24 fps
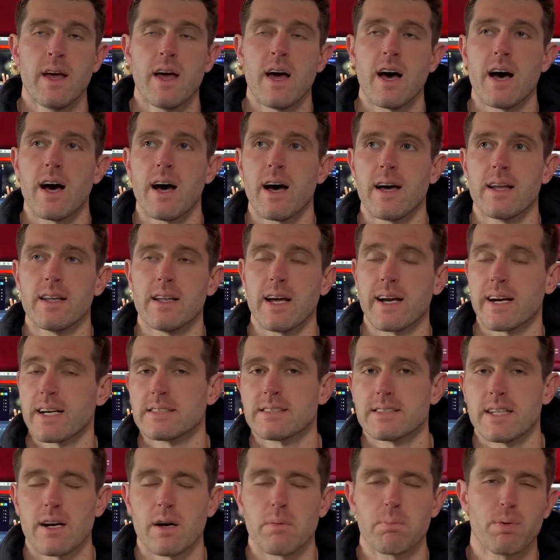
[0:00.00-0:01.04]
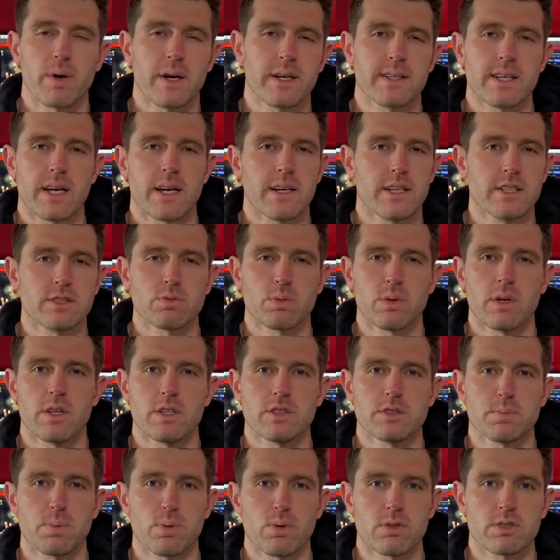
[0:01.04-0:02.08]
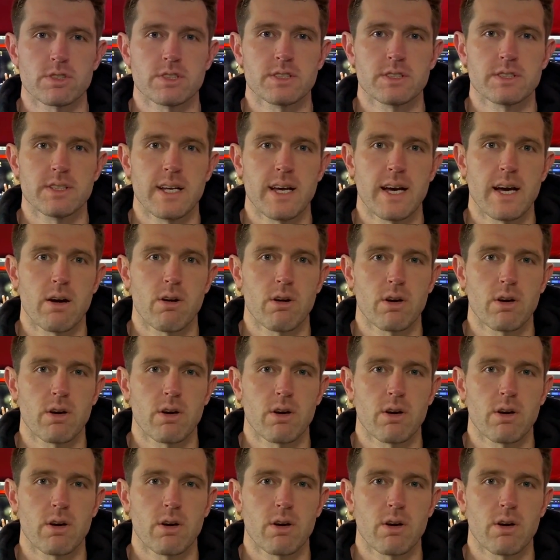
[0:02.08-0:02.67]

Uh, and like I said, I'll break down each one of those portions now.